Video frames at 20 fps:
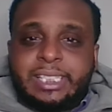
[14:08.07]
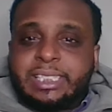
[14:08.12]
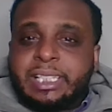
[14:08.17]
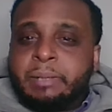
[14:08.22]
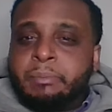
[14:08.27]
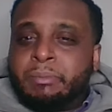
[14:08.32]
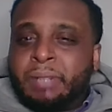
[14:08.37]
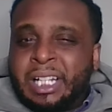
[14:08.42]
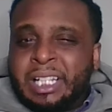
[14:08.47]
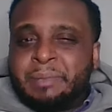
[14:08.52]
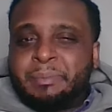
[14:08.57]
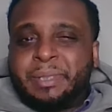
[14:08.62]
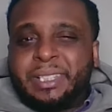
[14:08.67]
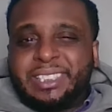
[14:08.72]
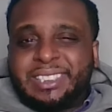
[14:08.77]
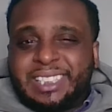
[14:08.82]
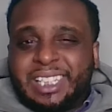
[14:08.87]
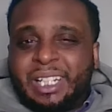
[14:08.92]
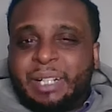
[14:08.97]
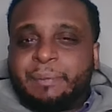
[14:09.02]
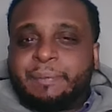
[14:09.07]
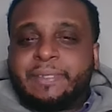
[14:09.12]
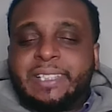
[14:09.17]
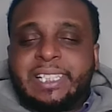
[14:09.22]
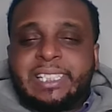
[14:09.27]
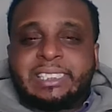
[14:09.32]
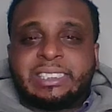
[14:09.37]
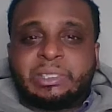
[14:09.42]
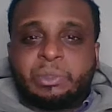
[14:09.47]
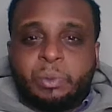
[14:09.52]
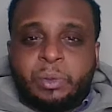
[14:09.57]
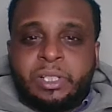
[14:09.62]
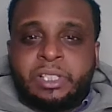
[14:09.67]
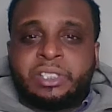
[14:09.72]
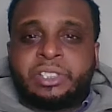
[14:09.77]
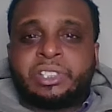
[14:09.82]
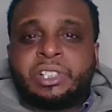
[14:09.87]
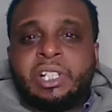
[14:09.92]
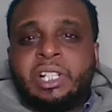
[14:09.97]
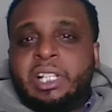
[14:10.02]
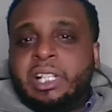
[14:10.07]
It might be time for that switch.